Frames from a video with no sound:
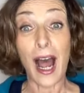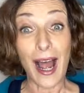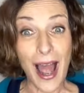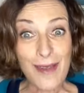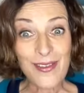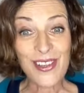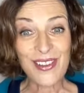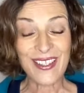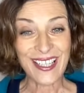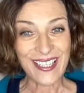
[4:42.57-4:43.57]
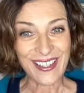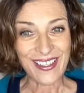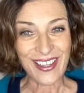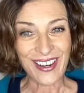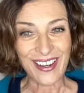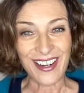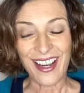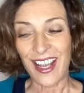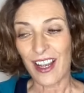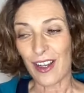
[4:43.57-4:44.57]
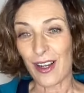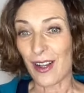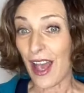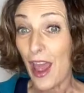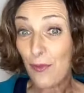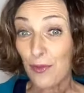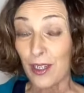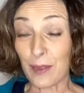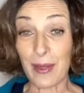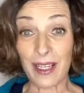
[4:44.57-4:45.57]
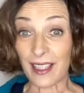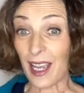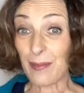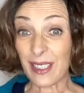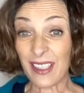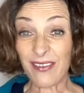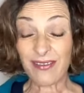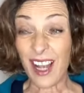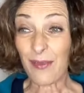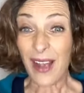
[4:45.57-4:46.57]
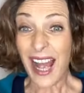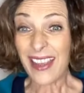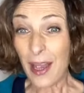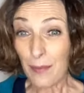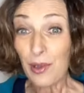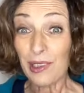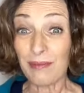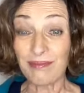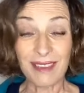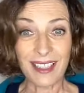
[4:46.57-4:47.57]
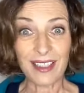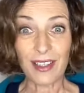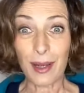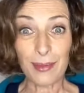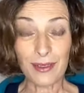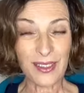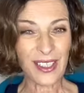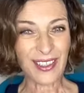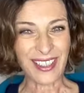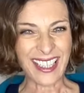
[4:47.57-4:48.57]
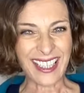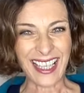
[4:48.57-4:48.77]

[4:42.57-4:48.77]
I'm choosing to share F words, because I believe I've had that pull since a couple of years,